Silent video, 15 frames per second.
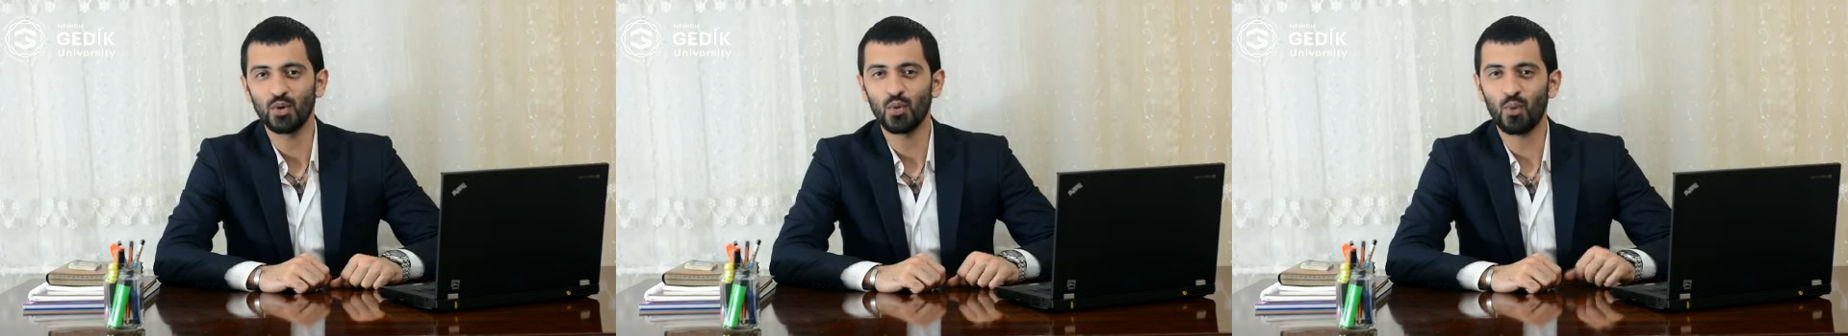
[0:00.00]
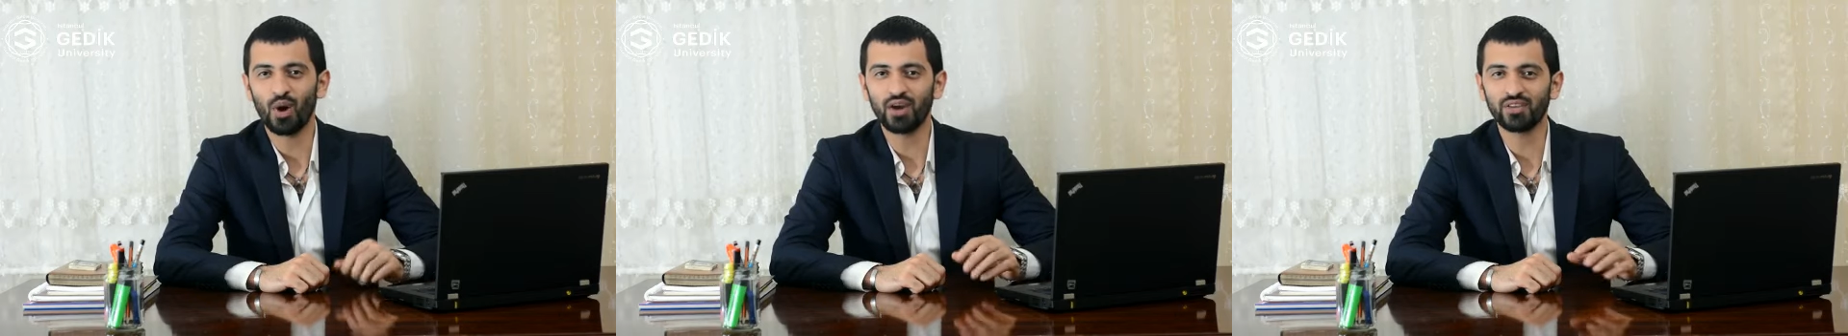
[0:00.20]

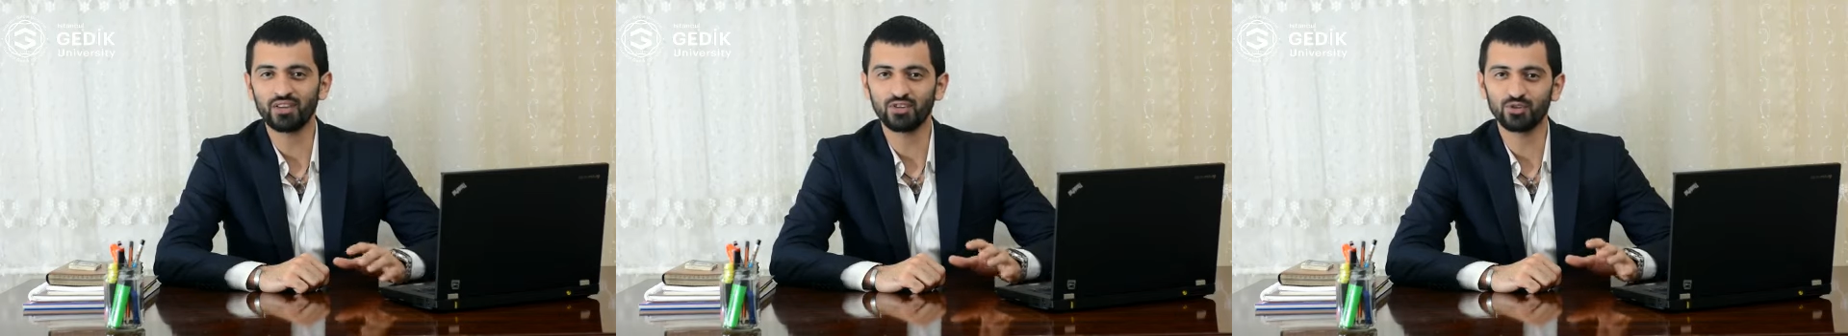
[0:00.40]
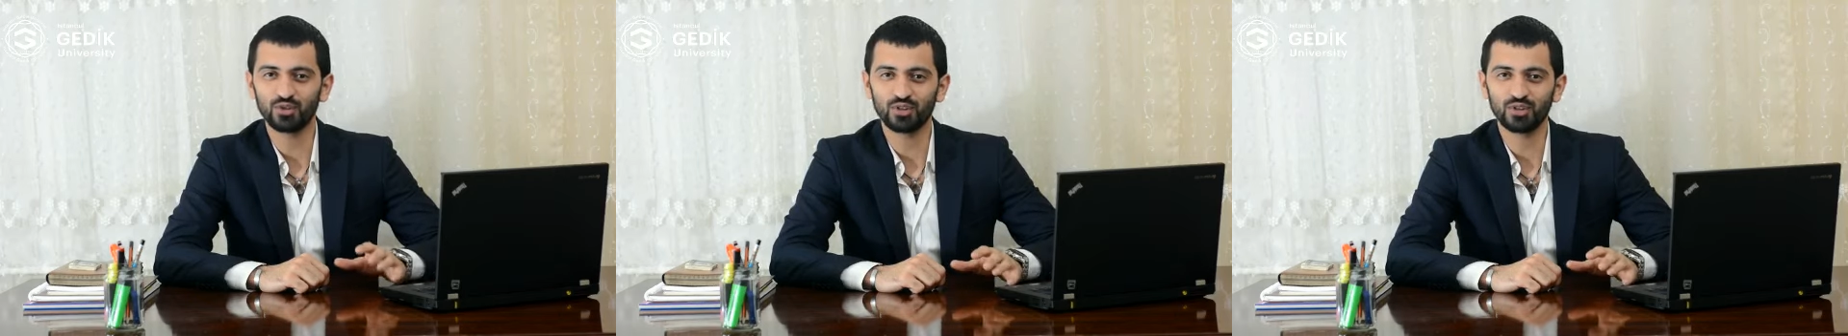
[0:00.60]
why
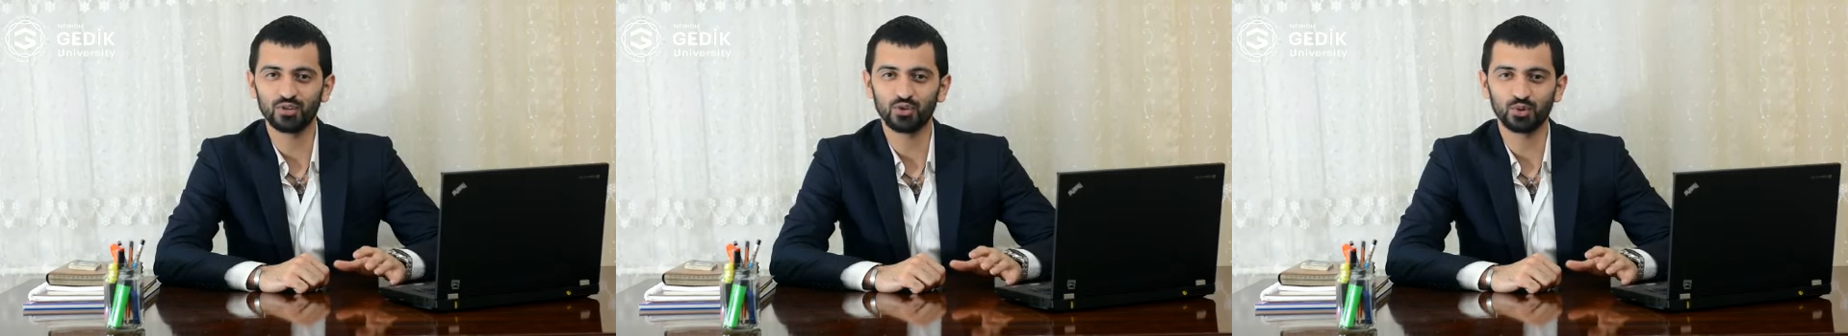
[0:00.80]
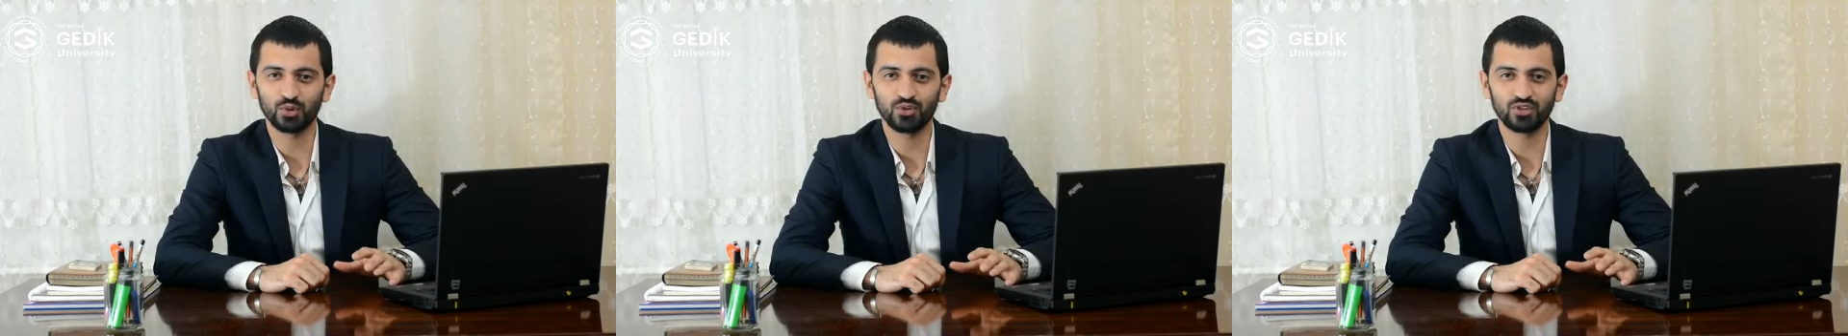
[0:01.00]
the
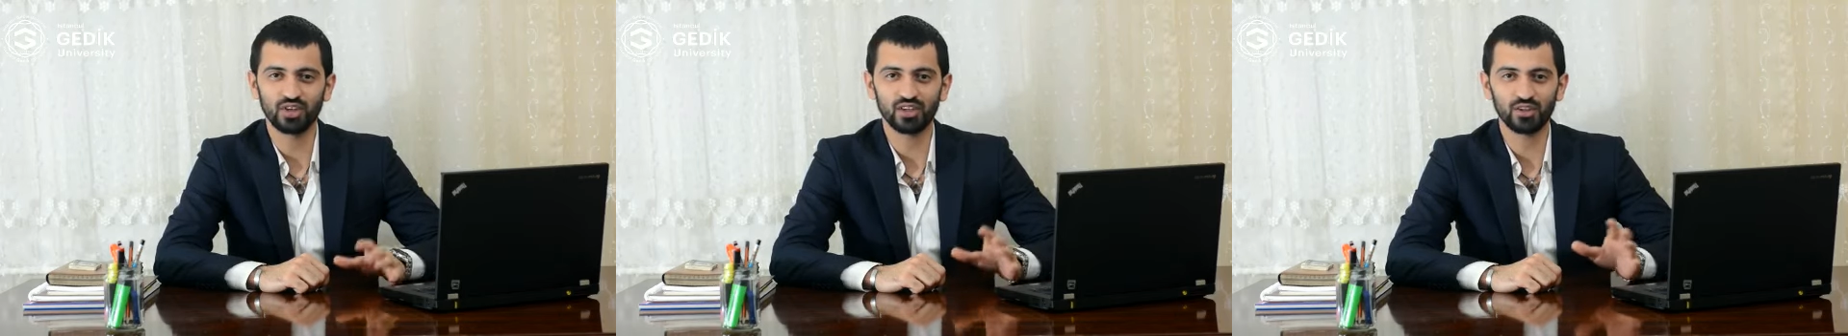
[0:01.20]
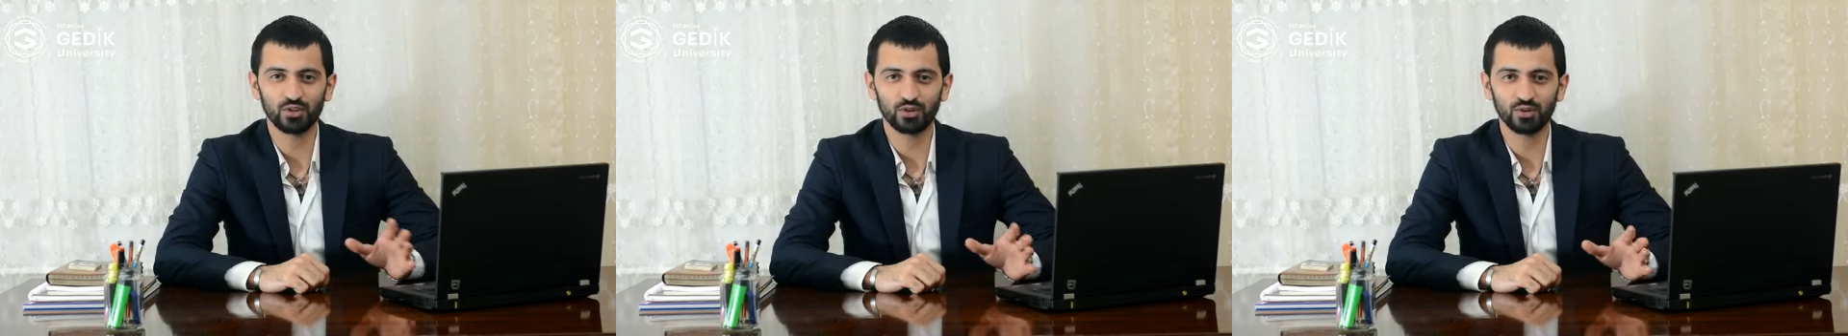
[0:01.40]
student choose
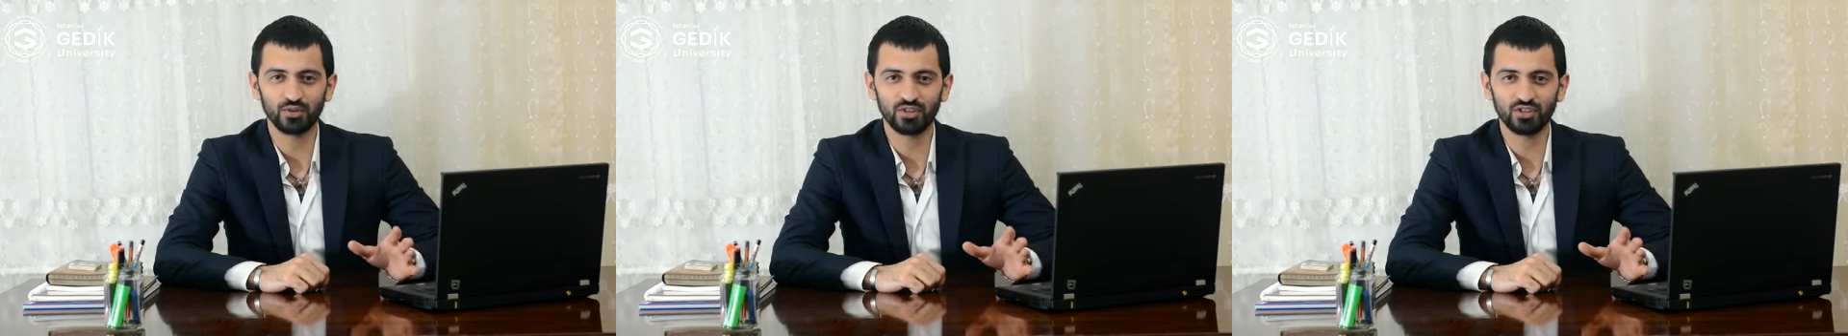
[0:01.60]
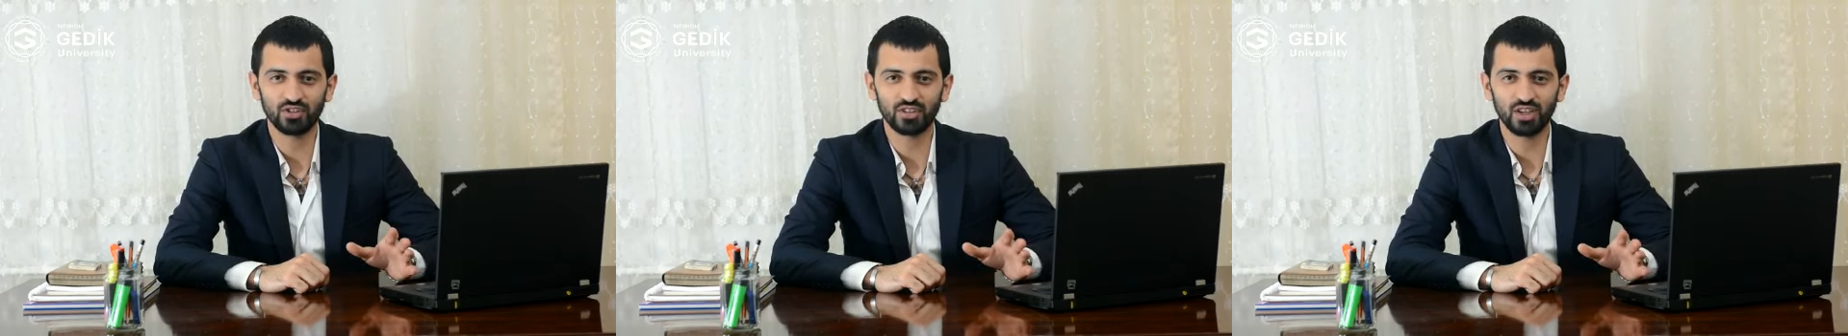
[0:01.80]
Gedik
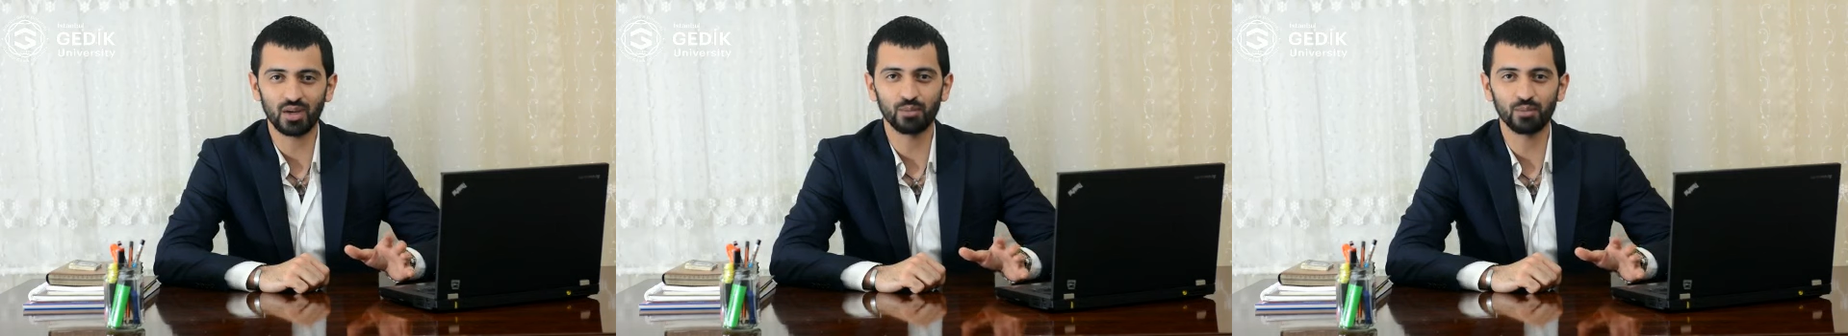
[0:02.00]
University